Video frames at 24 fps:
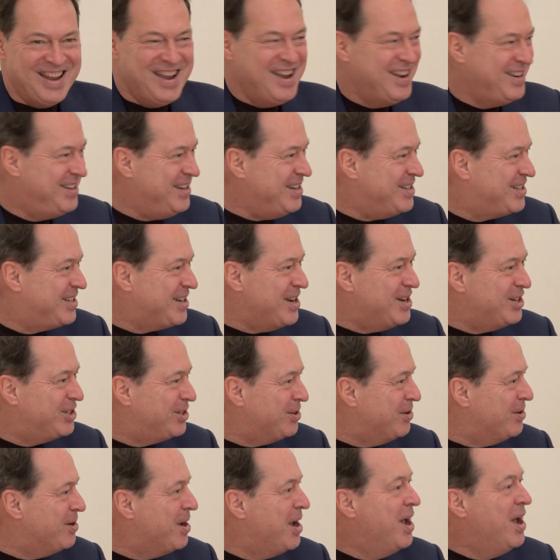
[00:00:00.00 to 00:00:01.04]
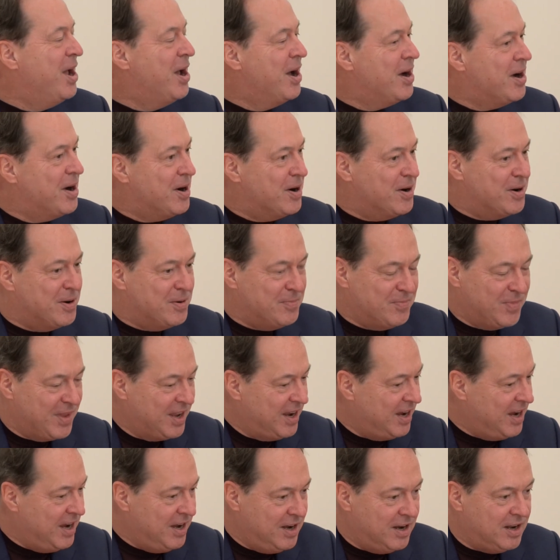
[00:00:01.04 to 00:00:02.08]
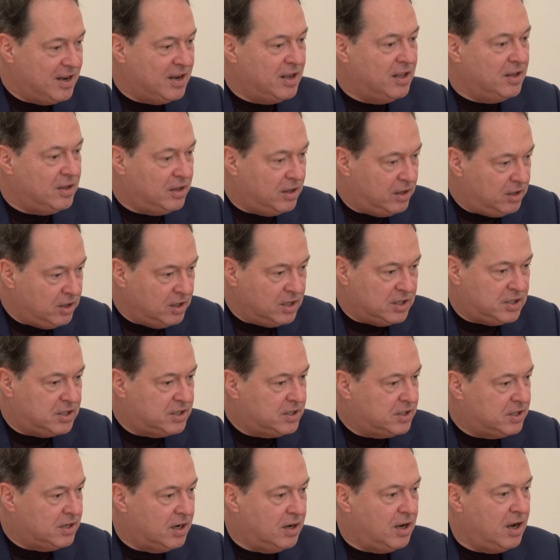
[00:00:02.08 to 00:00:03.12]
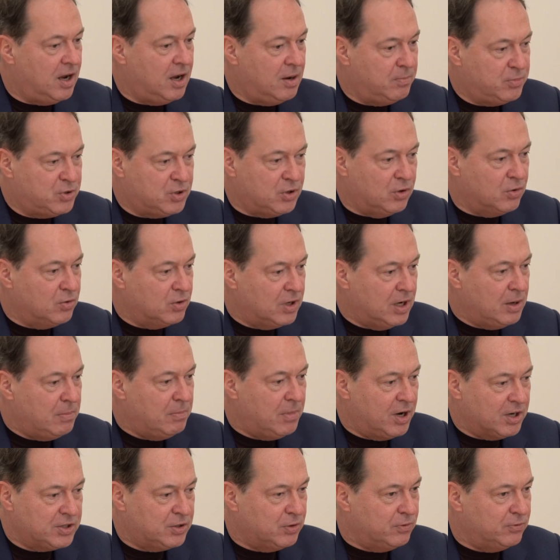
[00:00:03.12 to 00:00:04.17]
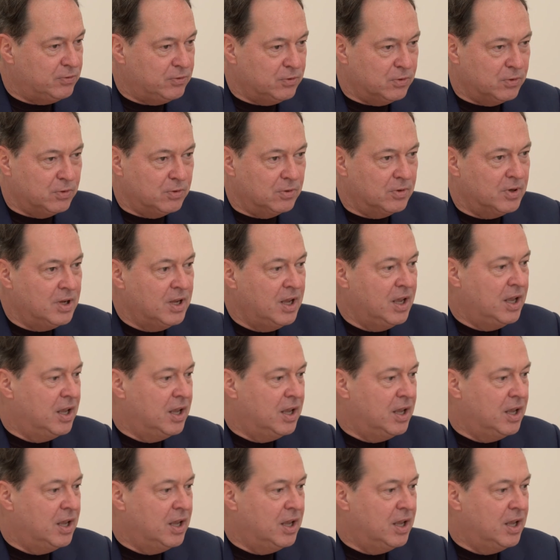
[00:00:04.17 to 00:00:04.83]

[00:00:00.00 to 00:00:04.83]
dissension in this absolutely masterful,